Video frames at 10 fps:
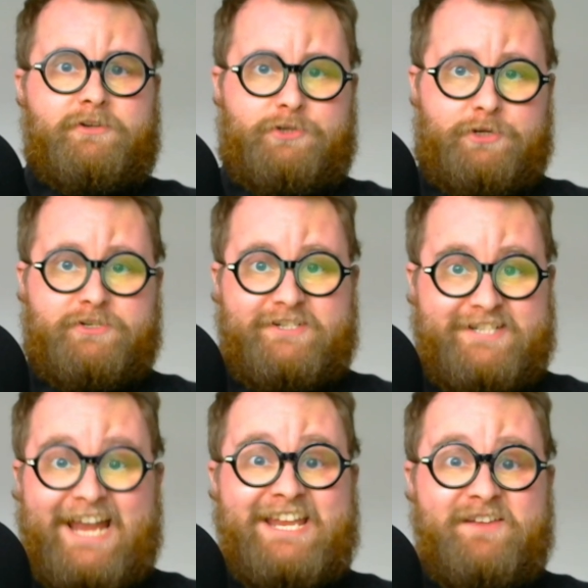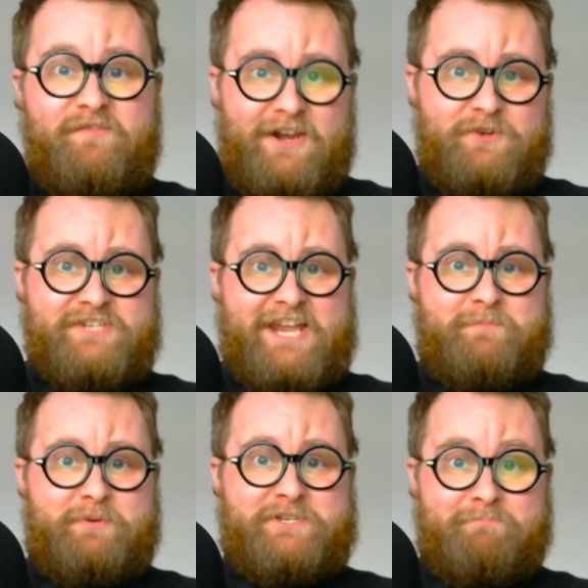Good day, fellow
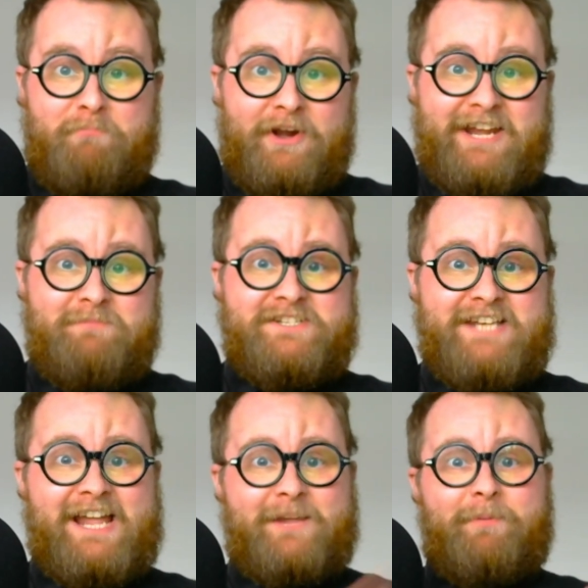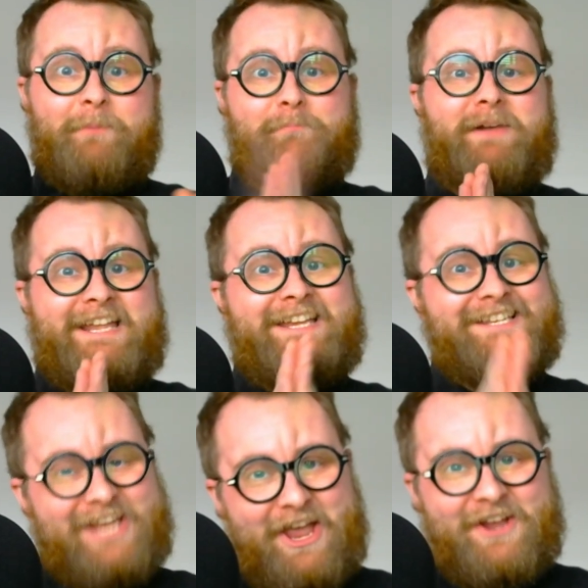scapers. My name's Deck, but
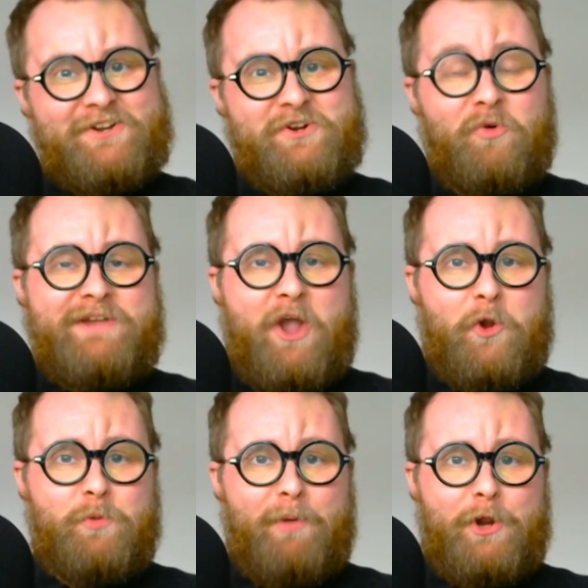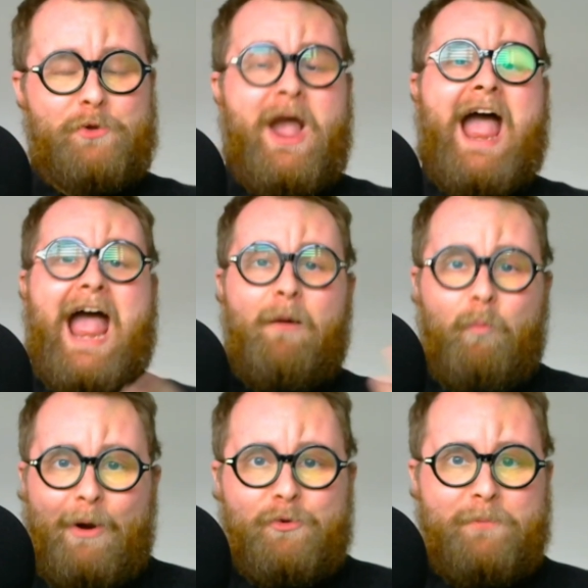please call me Hobo,
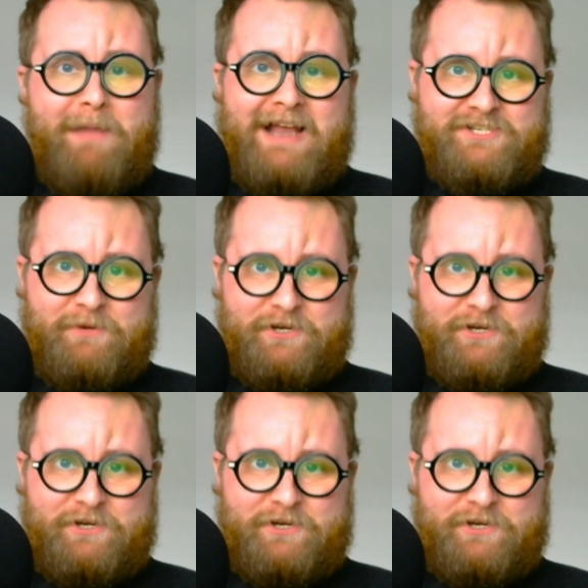and welcome back to my